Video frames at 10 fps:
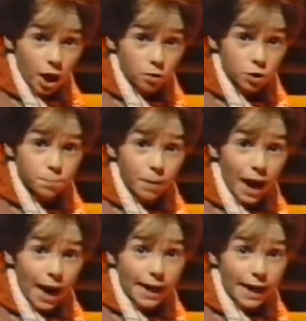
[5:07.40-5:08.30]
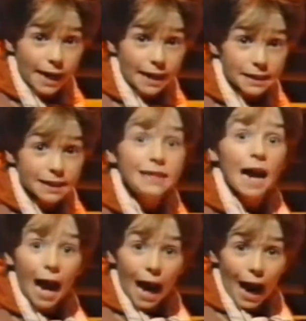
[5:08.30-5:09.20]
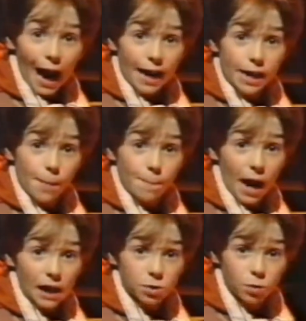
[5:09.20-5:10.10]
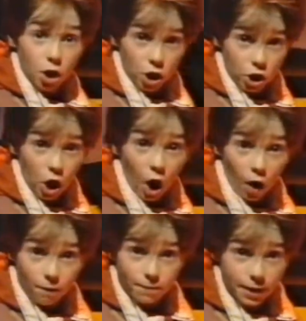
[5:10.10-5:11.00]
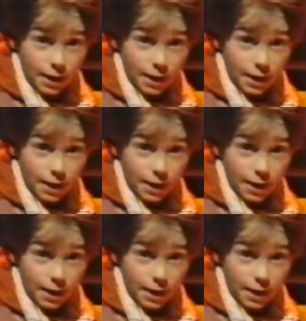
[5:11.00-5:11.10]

those pennies, and the pound will look after